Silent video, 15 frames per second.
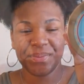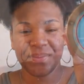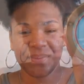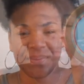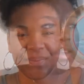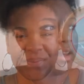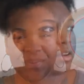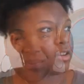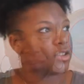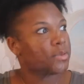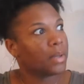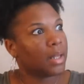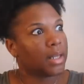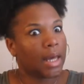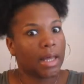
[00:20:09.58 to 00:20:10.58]
and there goes
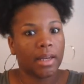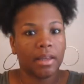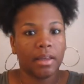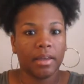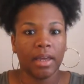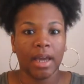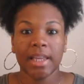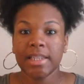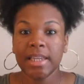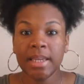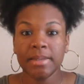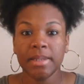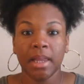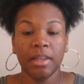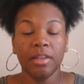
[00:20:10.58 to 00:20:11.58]
my lighting again i
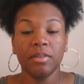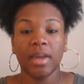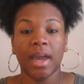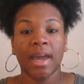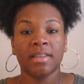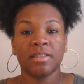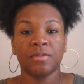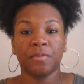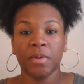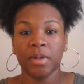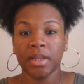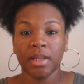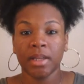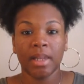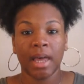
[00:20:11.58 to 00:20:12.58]
keep telling you guys the
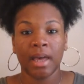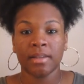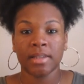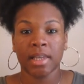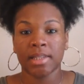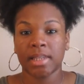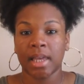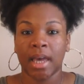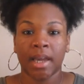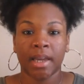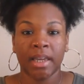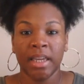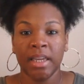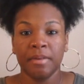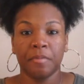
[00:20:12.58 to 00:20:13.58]
freaking clouds outside
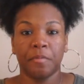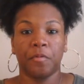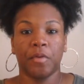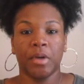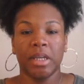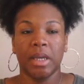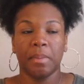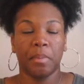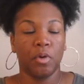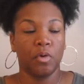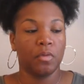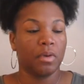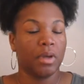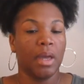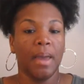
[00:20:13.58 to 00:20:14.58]
keep freaking
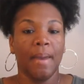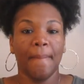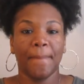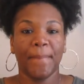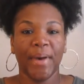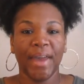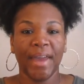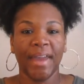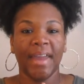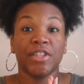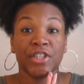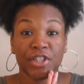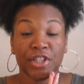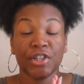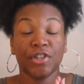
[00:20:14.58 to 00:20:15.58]
moving but
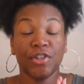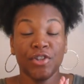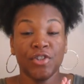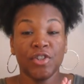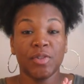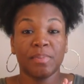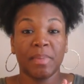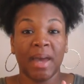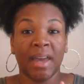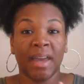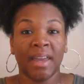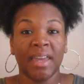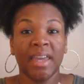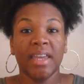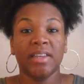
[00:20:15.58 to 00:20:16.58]
this concludes
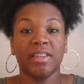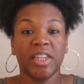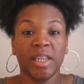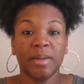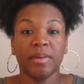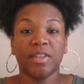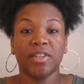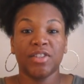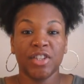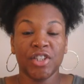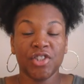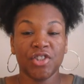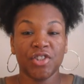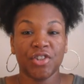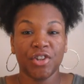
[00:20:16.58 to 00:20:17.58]
my
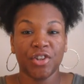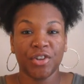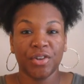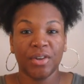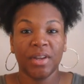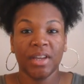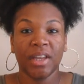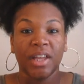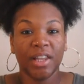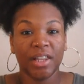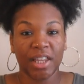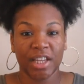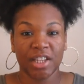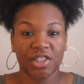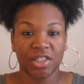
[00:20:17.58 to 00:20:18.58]
deconditioner
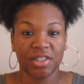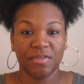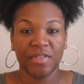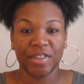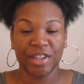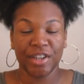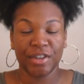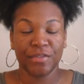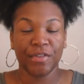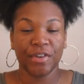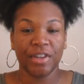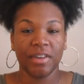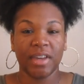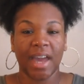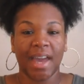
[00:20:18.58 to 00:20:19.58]
collection video for
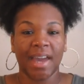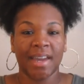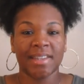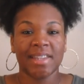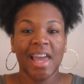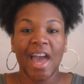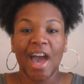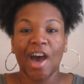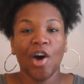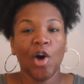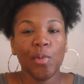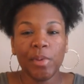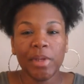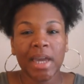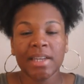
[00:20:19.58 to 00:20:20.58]
you guys. I
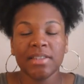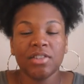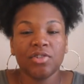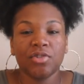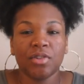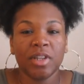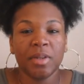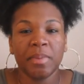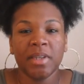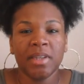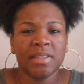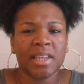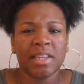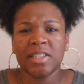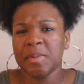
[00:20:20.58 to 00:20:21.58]
hope you guys enjoyed it
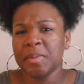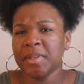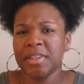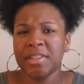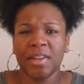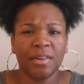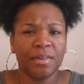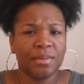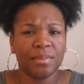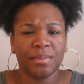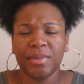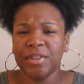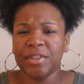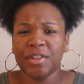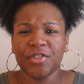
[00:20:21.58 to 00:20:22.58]
because I typically
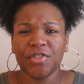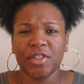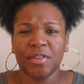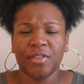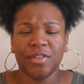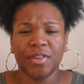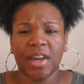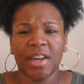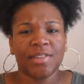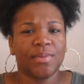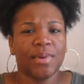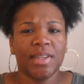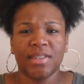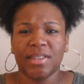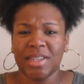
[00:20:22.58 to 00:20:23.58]
don't, you know, share with you guys
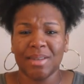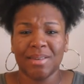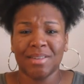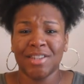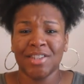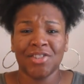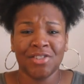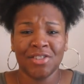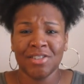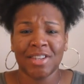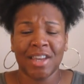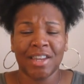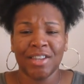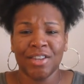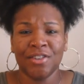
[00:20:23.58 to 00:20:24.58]
what deconditioners
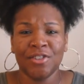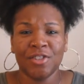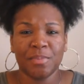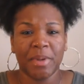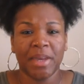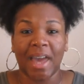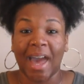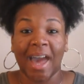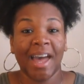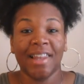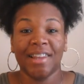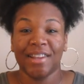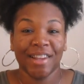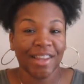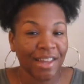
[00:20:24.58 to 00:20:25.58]
I use, but
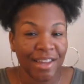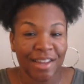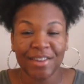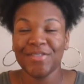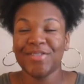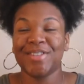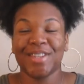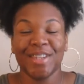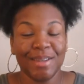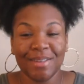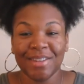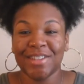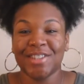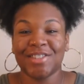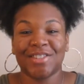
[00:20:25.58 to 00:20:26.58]
I love
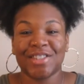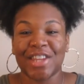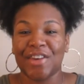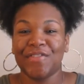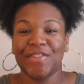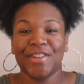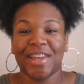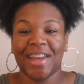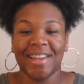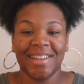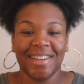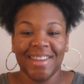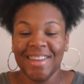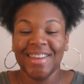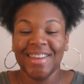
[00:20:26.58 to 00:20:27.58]
deconditioners I feel like
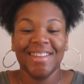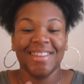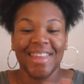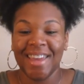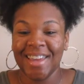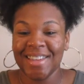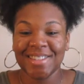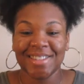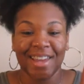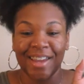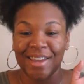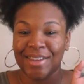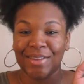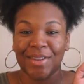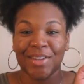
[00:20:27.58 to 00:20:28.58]
that is
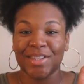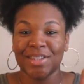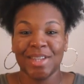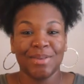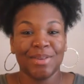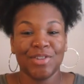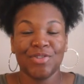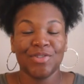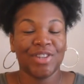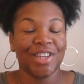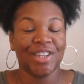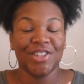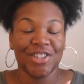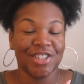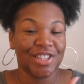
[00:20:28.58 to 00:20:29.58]
like a step that you
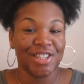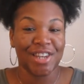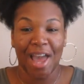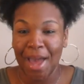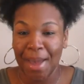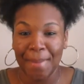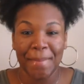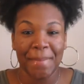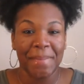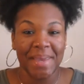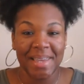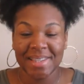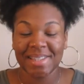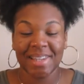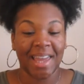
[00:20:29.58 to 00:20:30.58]
can just not
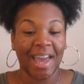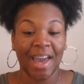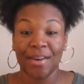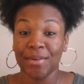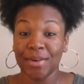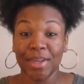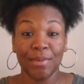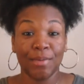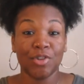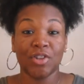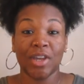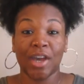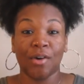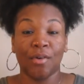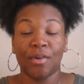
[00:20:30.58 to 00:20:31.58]
miss. Like, I don't care what you
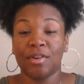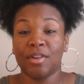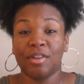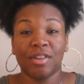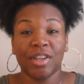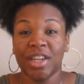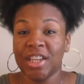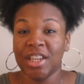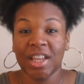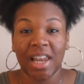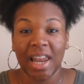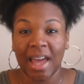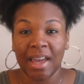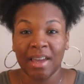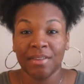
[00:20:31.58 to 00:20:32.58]
got going on in your
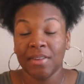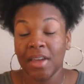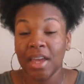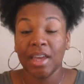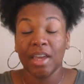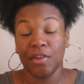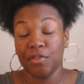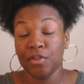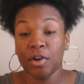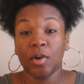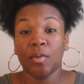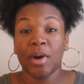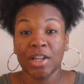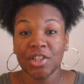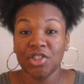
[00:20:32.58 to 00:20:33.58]
life. If you're going
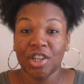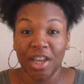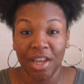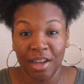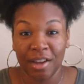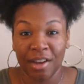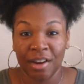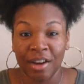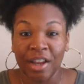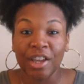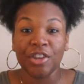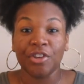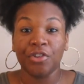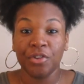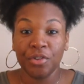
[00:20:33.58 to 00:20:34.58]
to wash your hair,
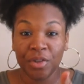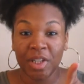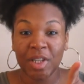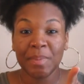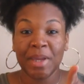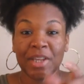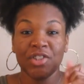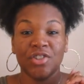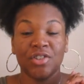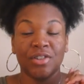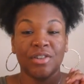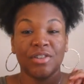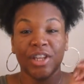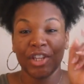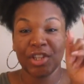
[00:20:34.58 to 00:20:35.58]
you need to make
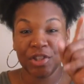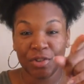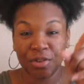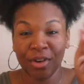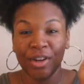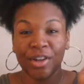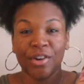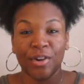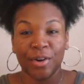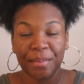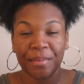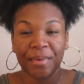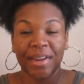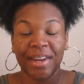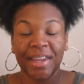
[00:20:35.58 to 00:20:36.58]
sure that you are
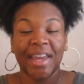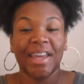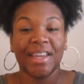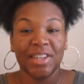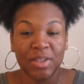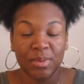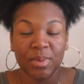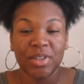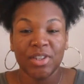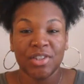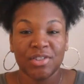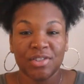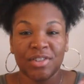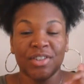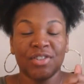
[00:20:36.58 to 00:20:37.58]
incorporating a deep
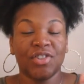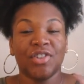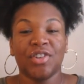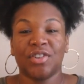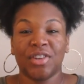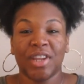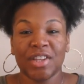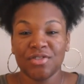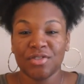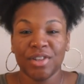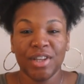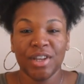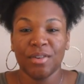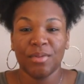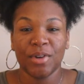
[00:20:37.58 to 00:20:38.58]
conditioner into your natural
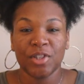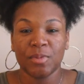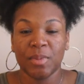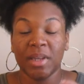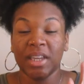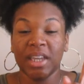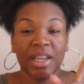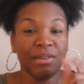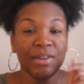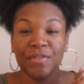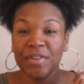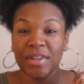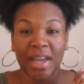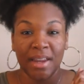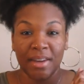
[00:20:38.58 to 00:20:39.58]
hair regimen. Even if
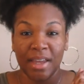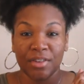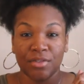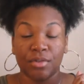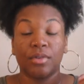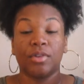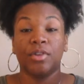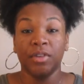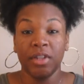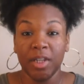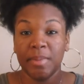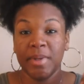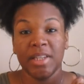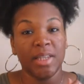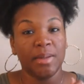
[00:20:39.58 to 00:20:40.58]
you're not natural, you need
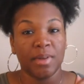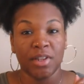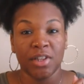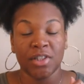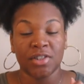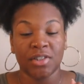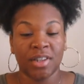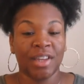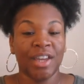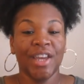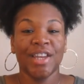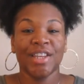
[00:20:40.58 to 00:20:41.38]
to be deep conditioning.